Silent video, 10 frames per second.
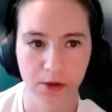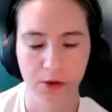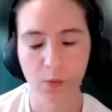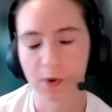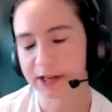
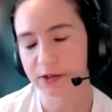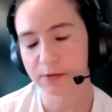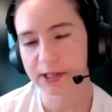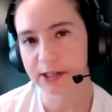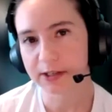Why do
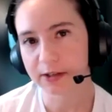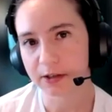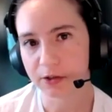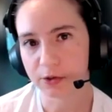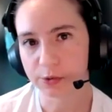we need a
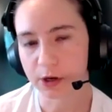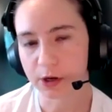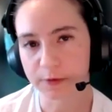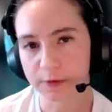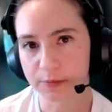new
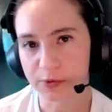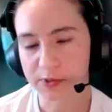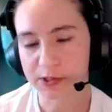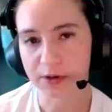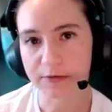COVID
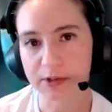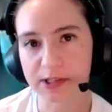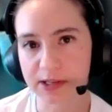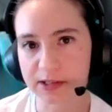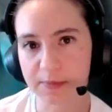booster every
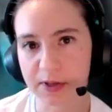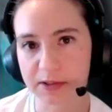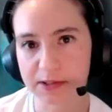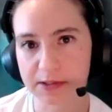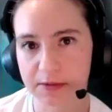6
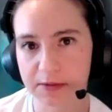months?